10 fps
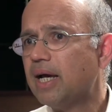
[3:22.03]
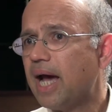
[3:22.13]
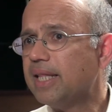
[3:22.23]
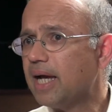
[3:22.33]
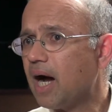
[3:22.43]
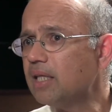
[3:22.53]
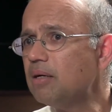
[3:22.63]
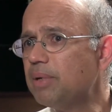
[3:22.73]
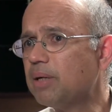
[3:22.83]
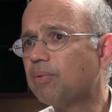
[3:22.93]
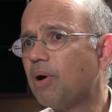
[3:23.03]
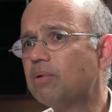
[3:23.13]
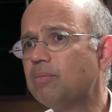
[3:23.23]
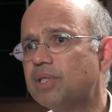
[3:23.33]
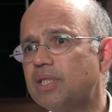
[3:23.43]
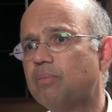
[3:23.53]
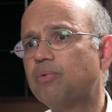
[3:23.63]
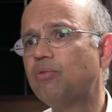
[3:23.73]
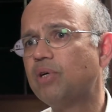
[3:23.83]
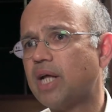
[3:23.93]
And the other big problem is the
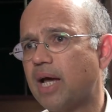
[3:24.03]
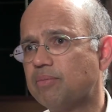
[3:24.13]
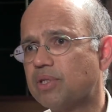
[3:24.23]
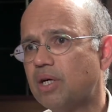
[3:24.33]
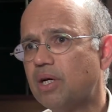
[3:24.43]
approval times.